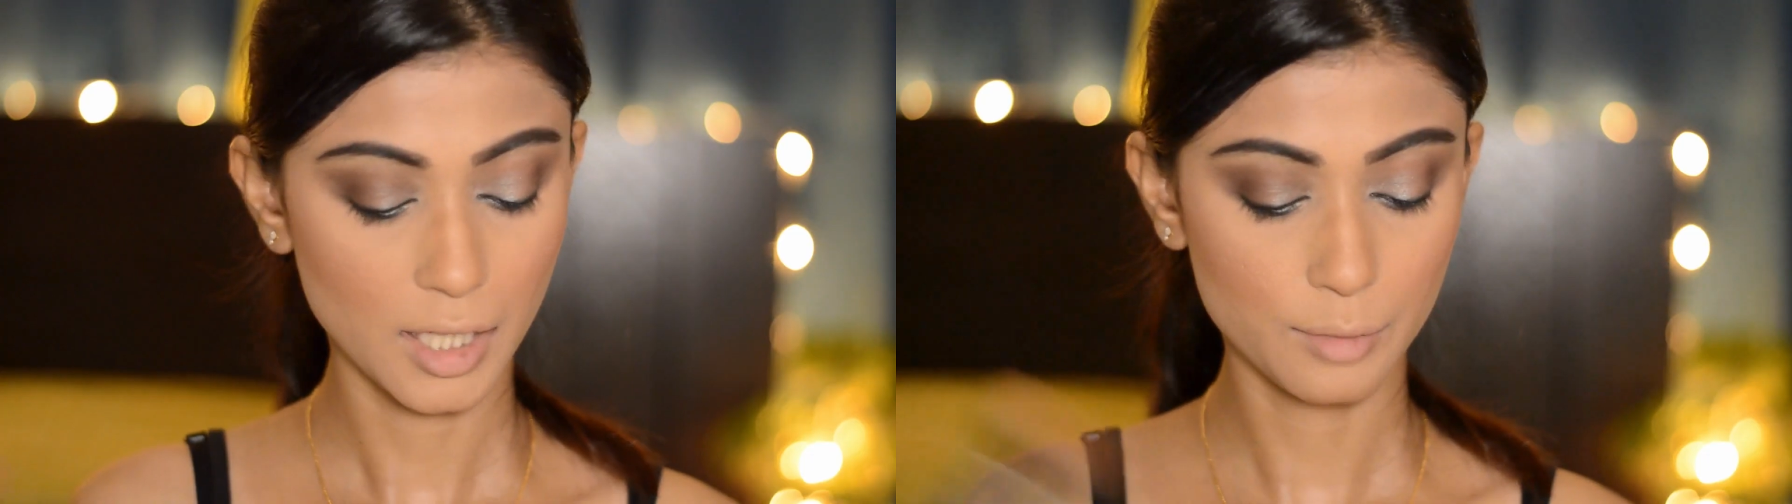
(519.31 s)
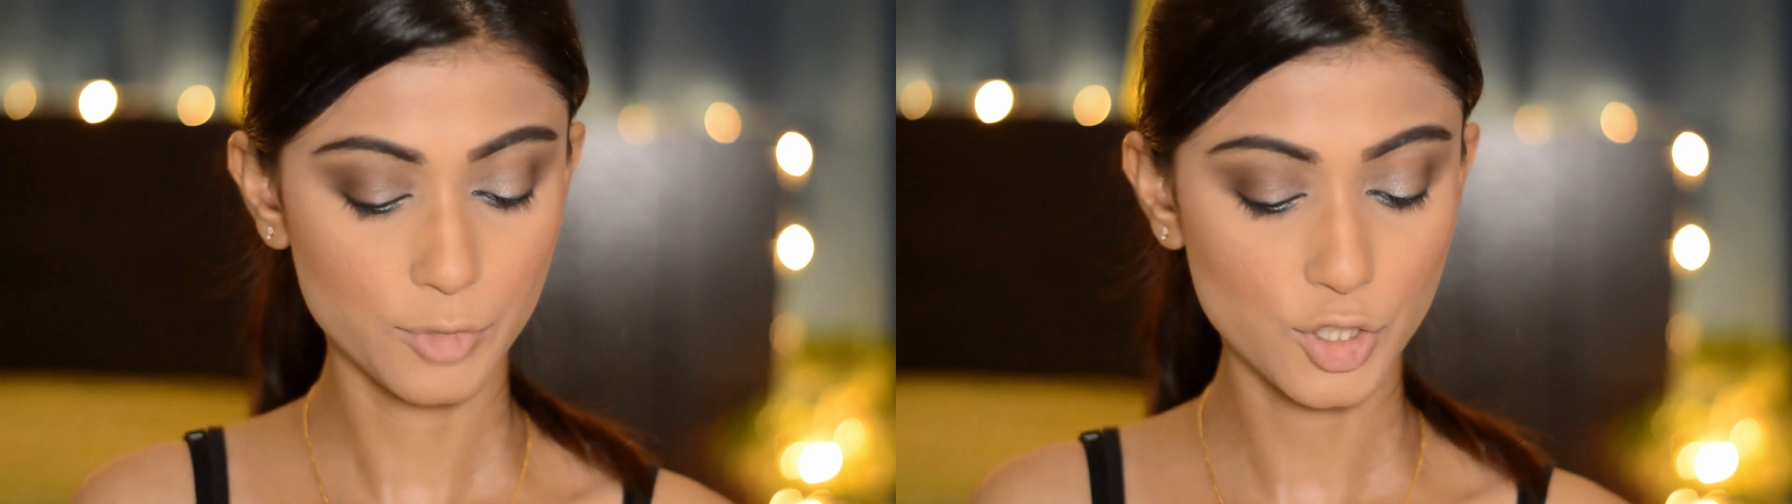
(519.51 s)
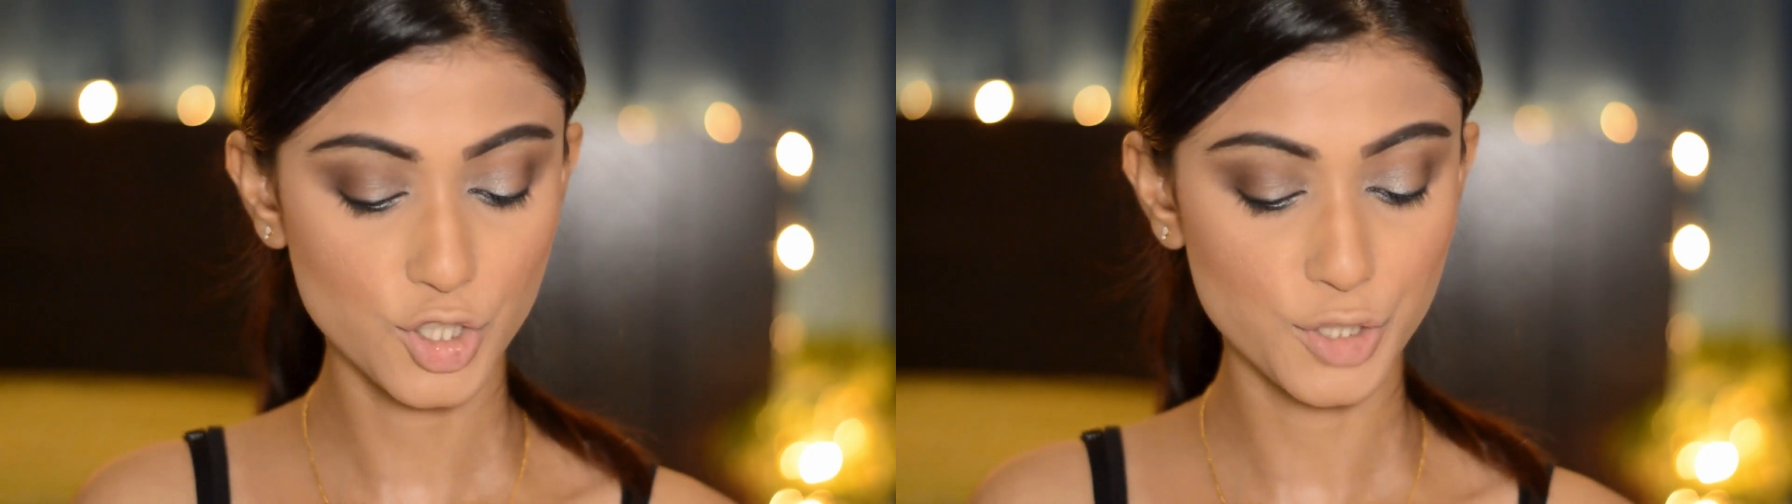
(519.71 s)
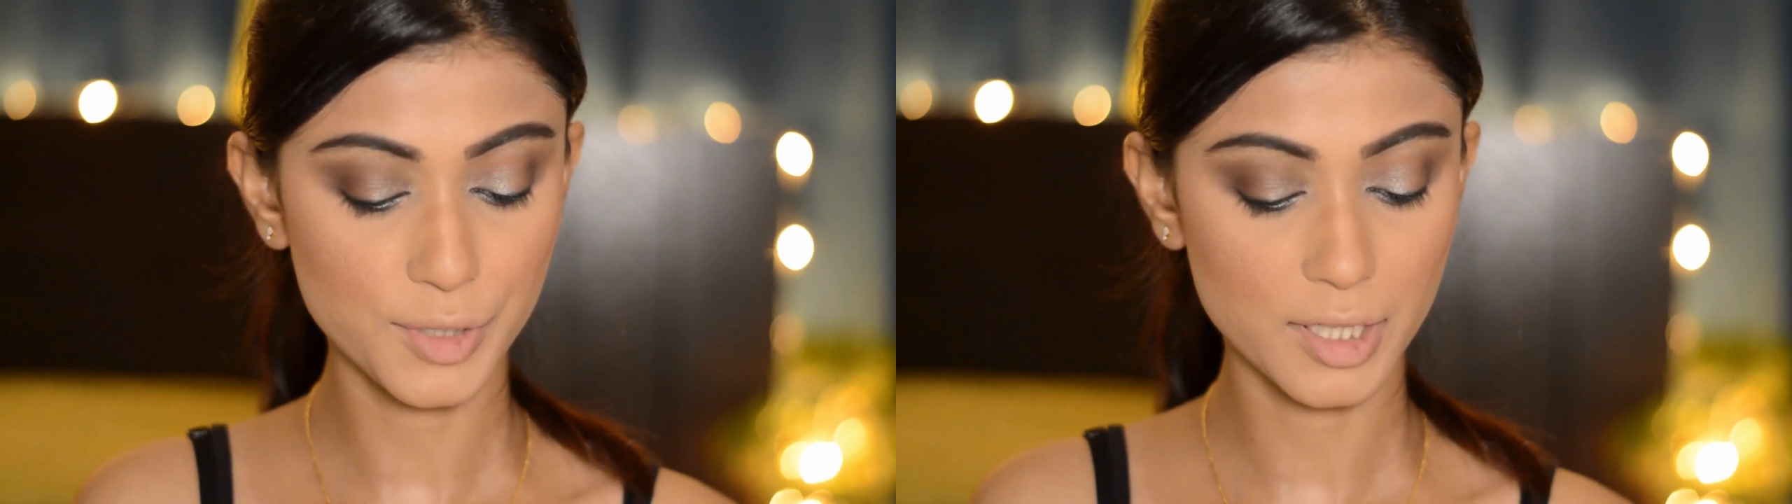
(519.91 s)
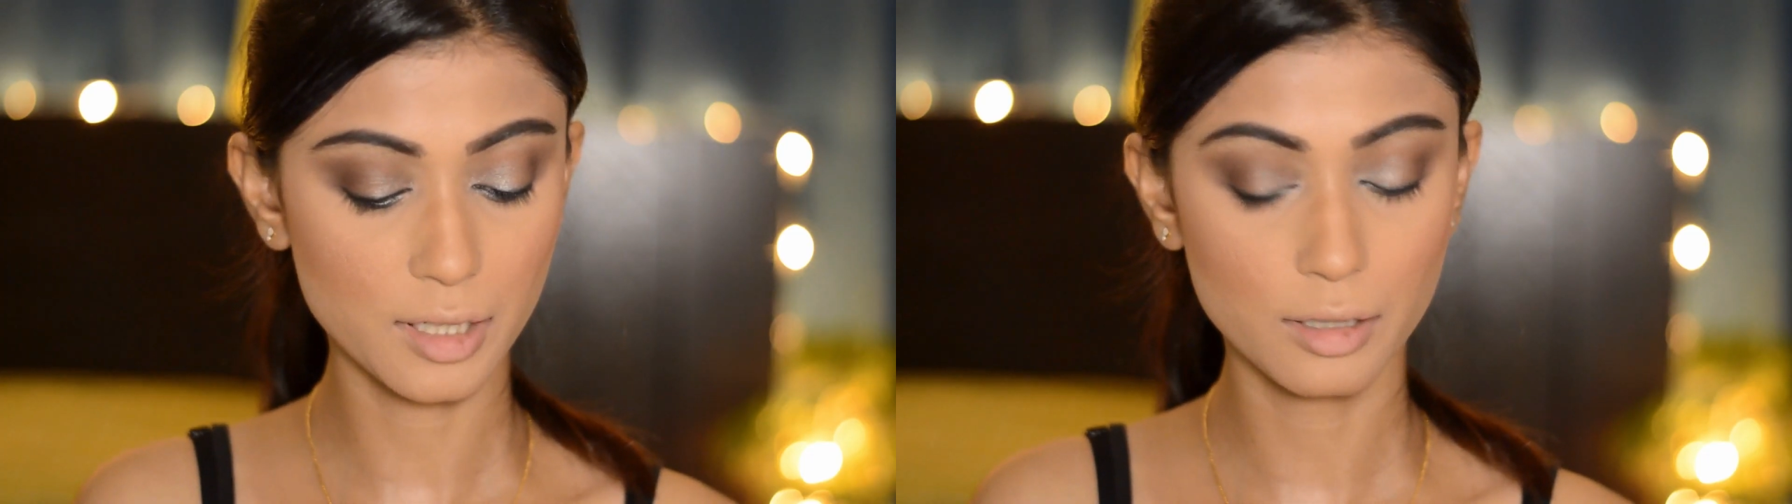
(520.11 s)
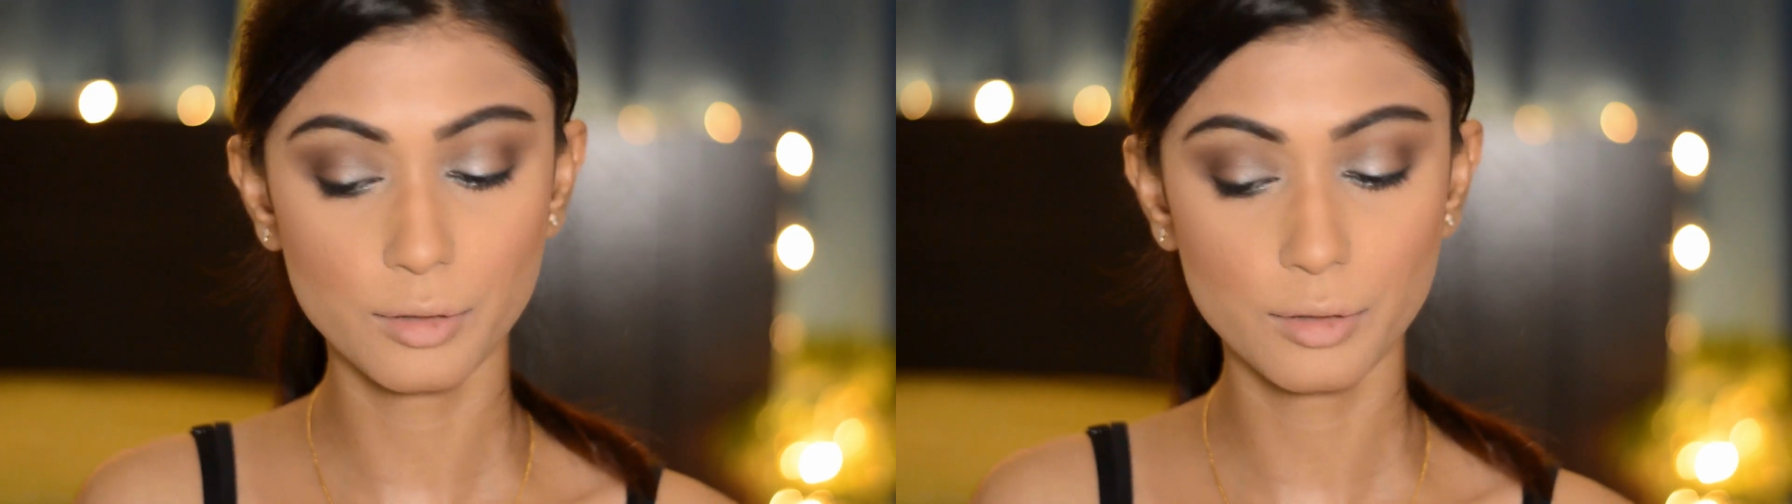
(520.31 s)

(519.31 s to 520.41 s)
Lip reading: and I'm just using a